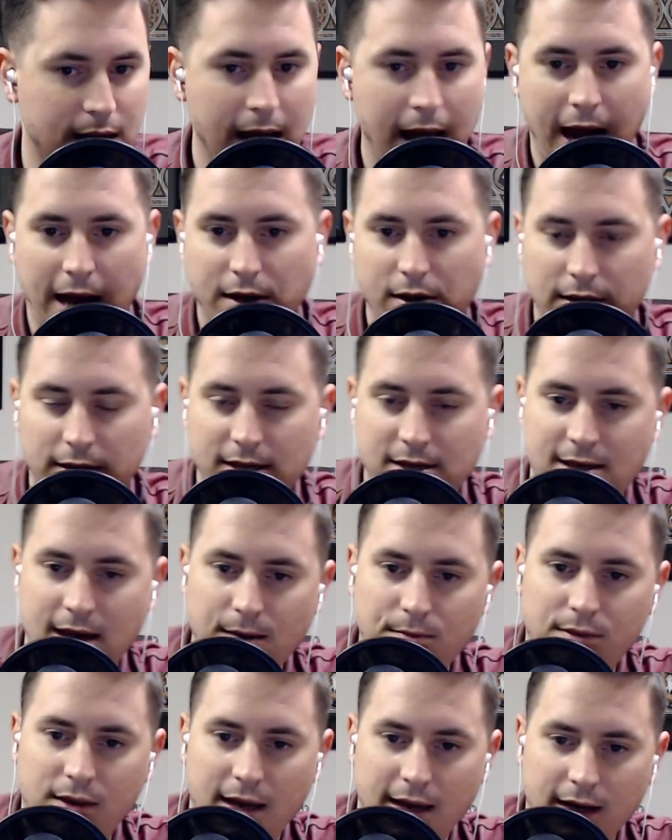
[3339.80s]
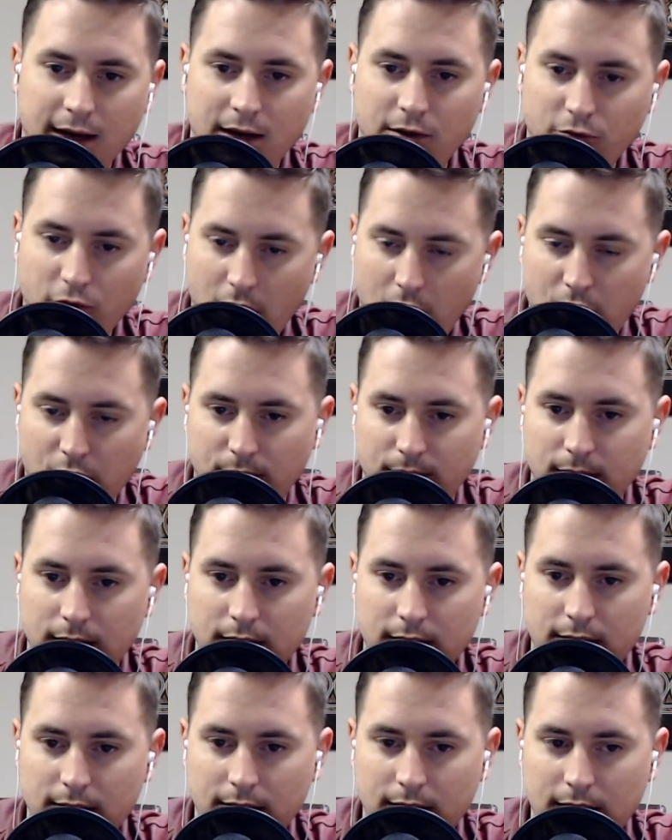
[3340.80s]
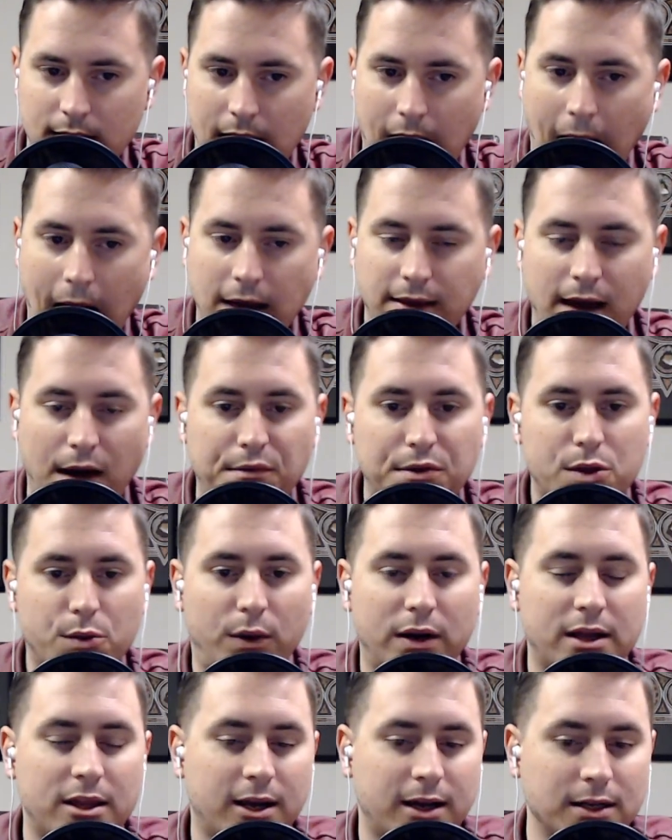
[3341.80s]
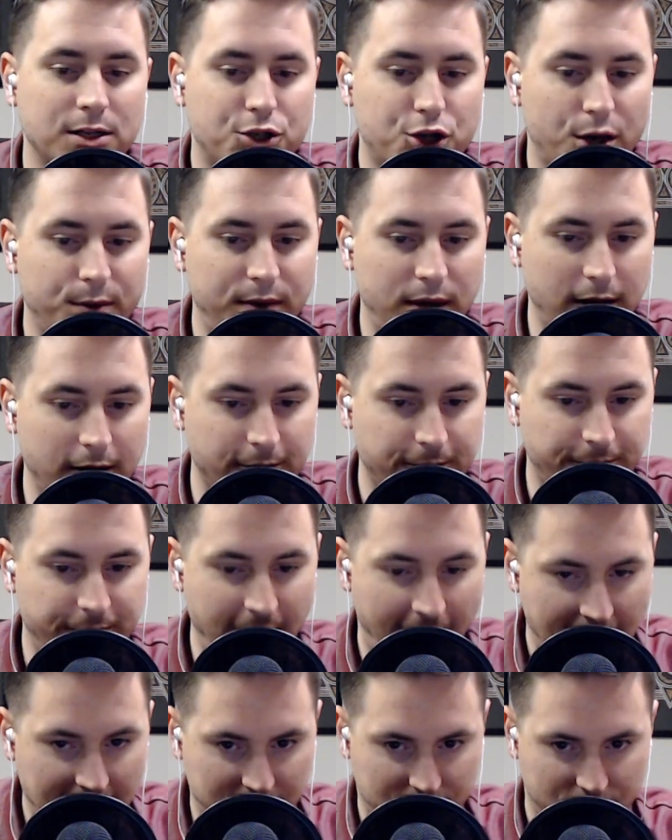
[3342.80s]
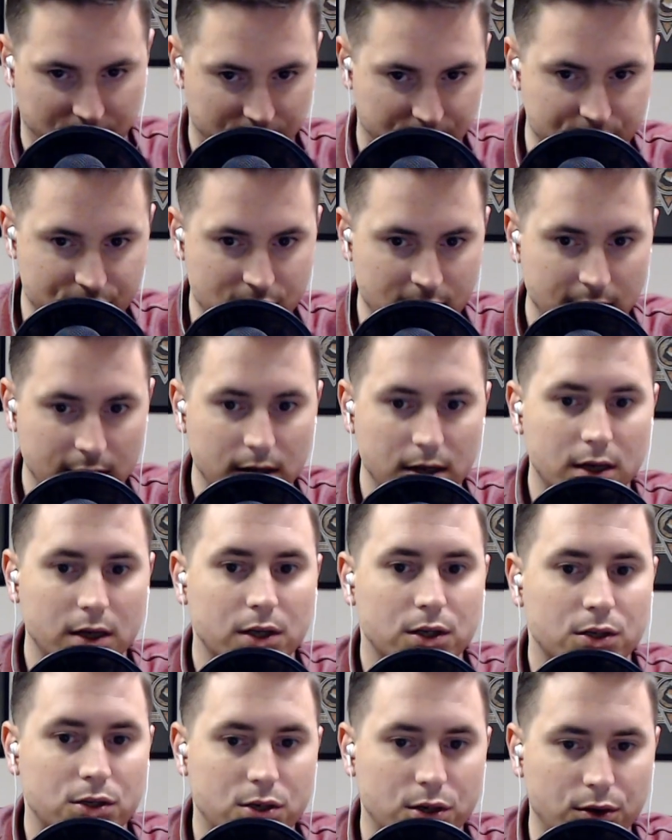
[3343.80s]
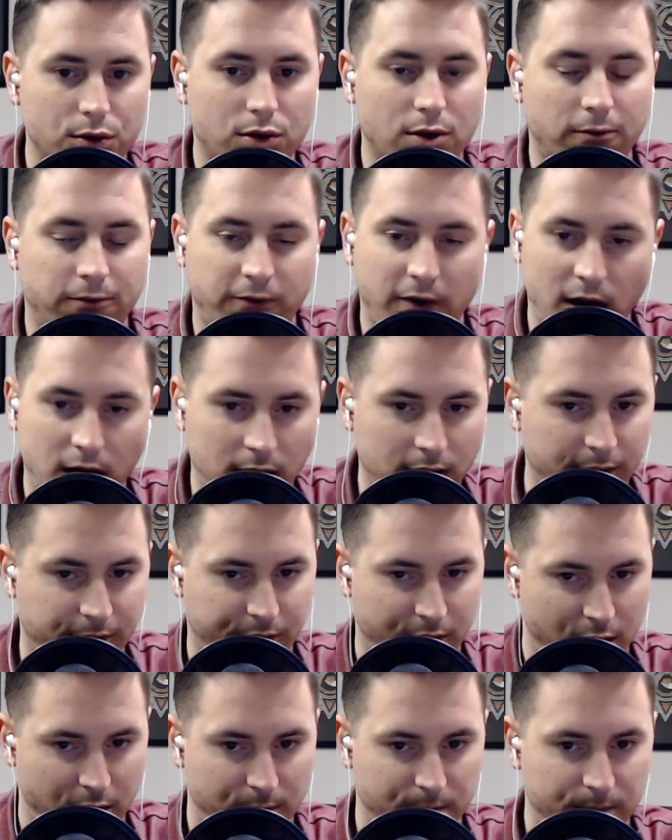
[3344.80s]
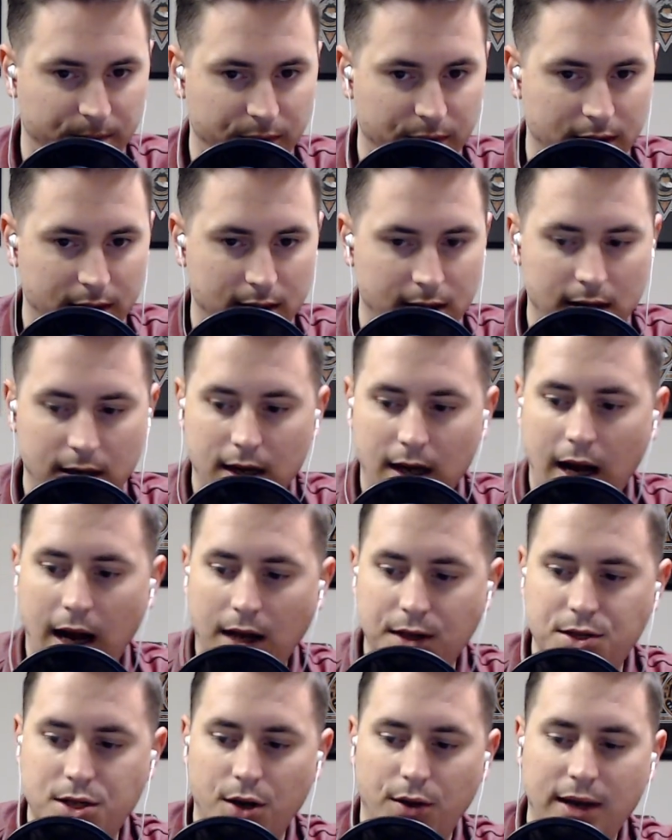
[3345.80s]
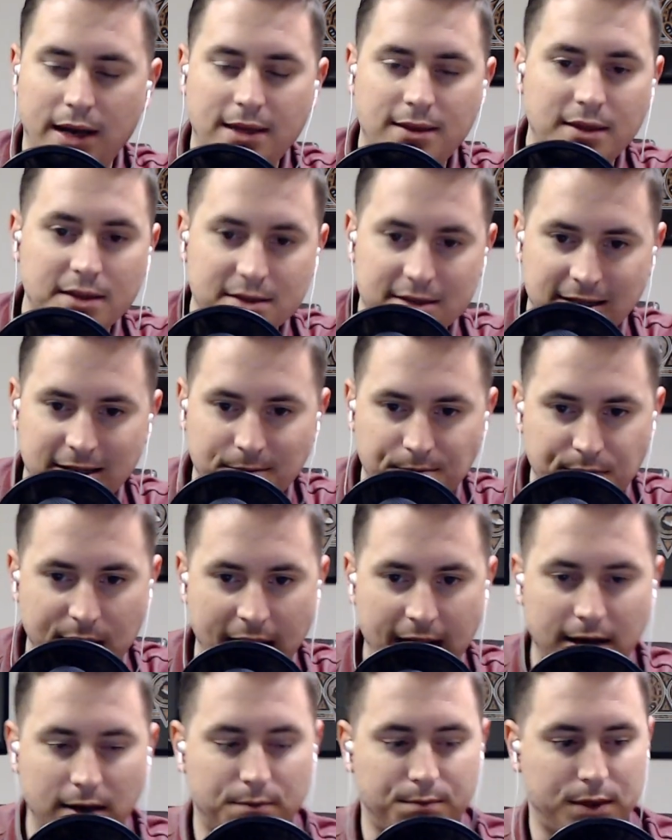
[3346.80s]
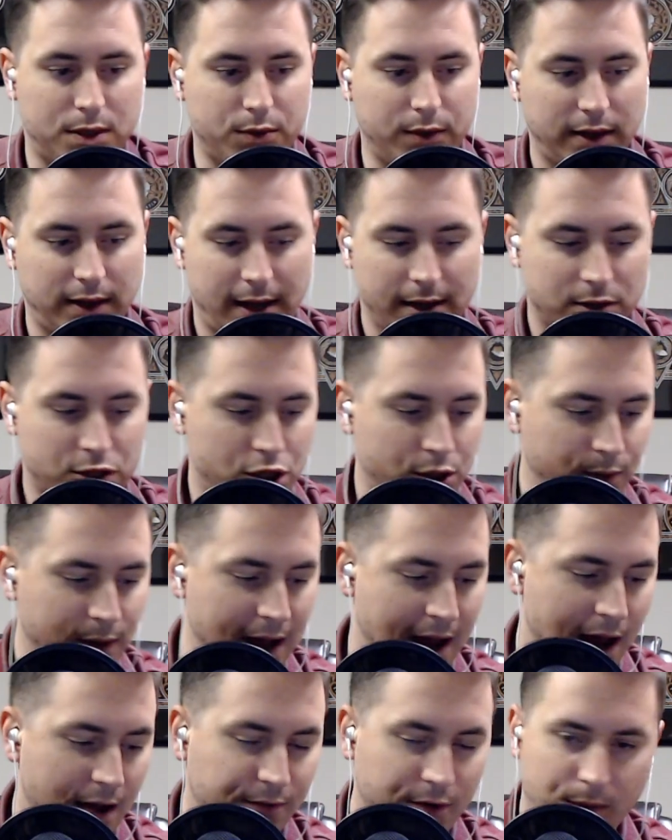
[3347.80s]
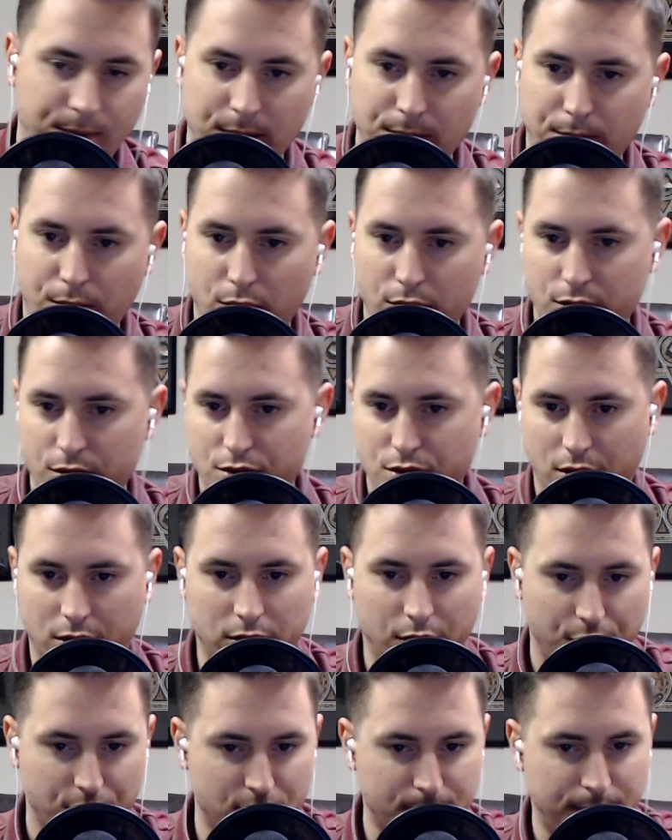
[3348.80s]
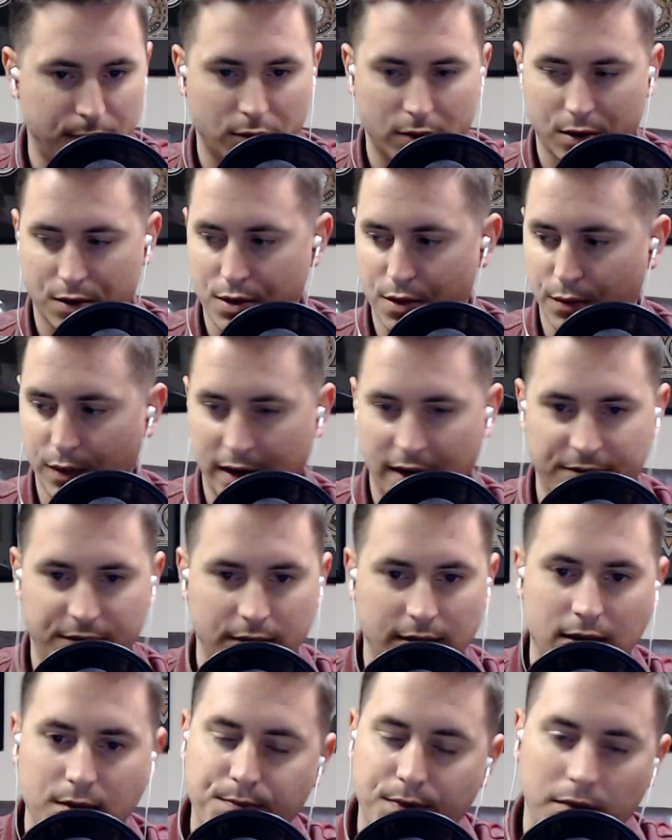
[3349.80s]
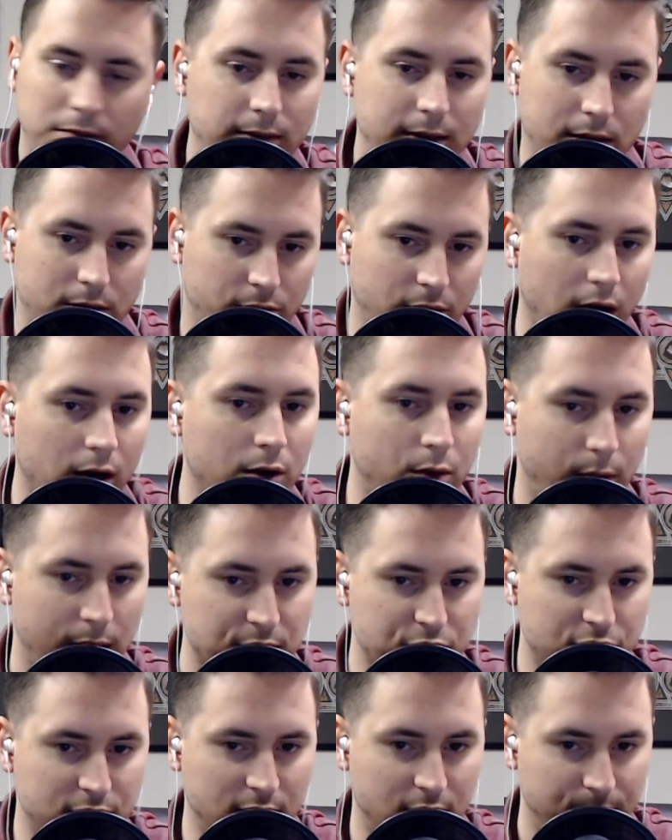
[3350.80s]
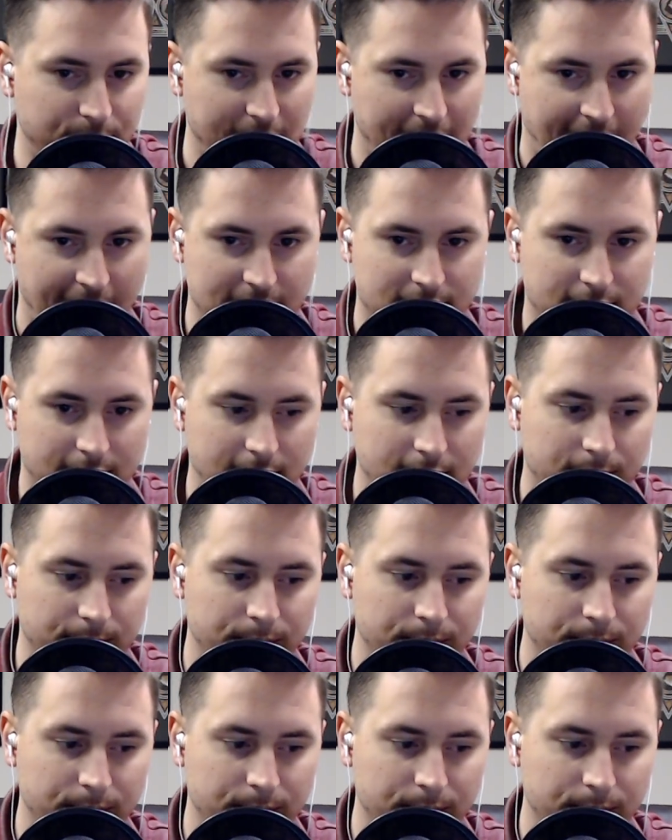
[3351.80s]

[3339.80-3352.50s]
And you had the same thing in Rome. And that was one of the contributing factors to the fall of Rome. And so in this debate between like should we have open borders or closed borders or whatever, that's probably the wrong question to be asking.